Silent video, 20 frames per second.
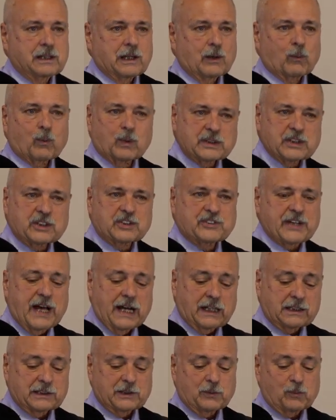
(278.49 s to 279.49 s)
And what
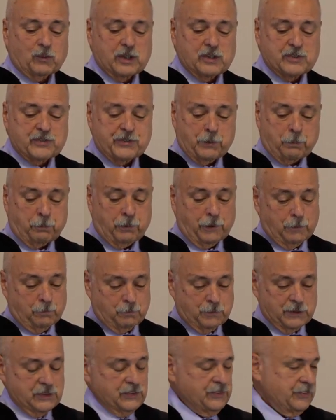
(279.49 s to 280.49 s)
exactly was the
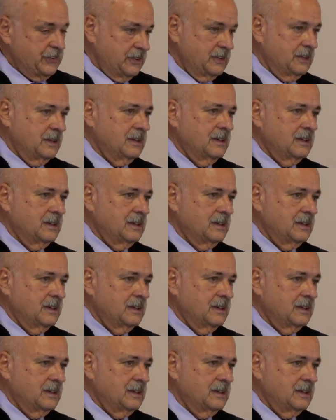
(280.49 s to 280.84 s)
purpose?